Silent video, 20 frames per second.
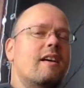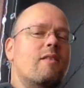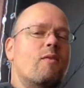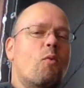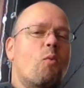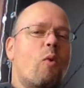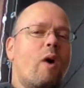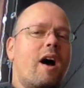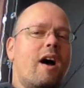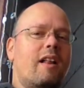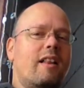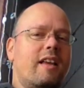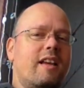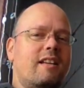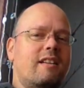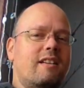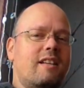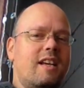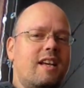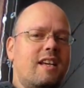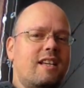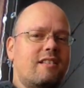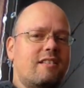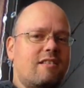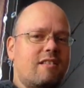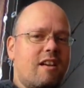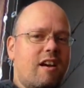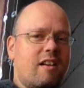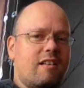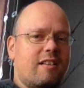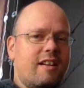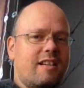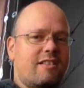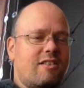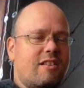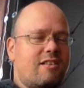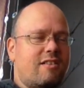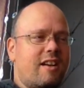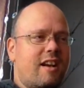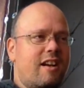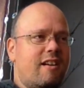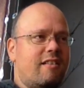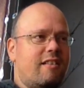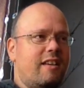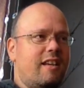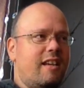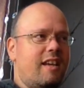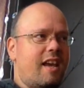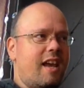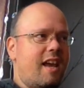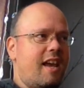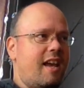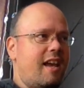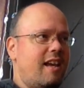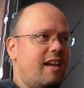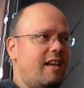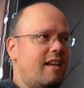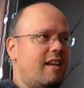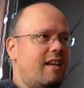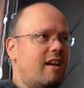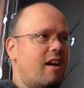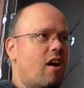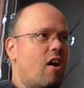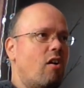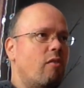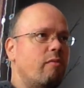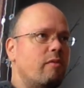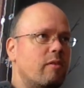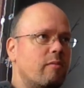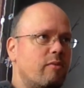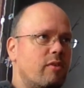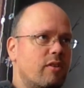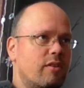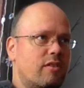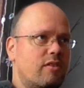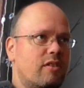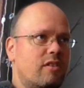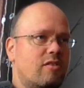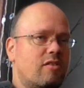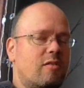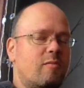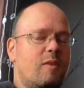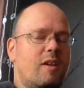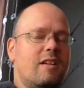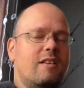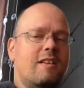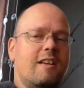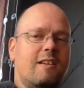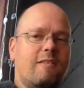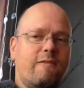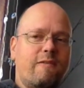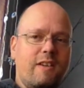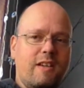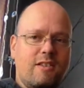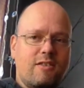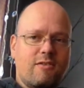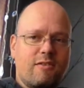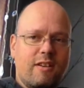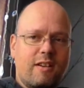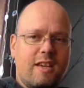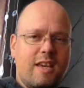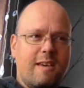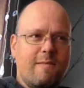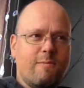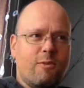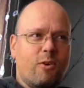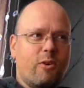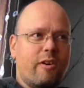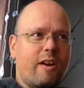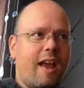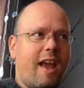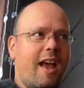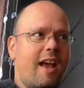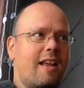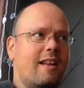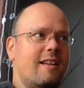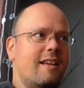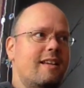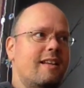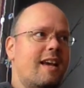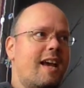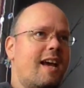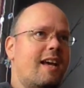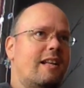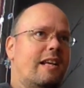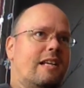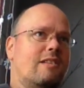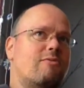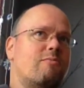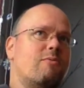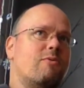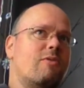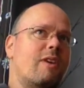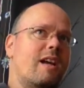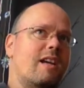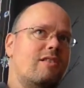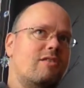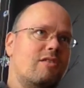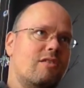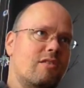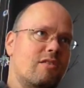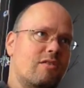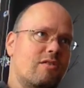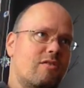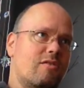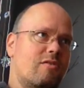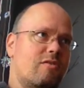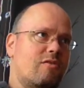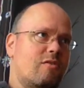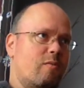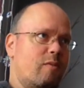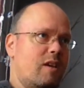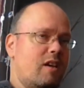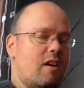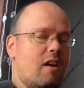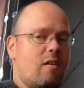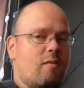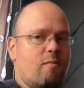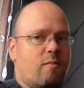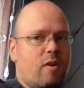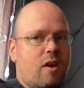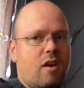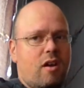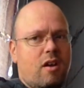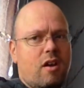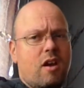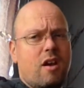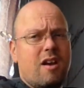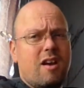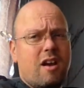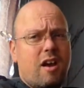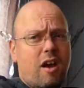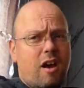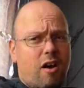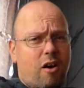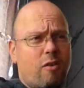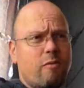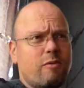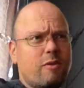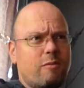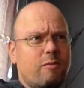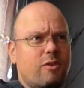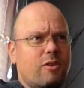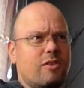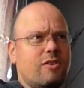While it is not necessarily a home computer system, it did feature a keyboard, and it had aspirations to become a home computer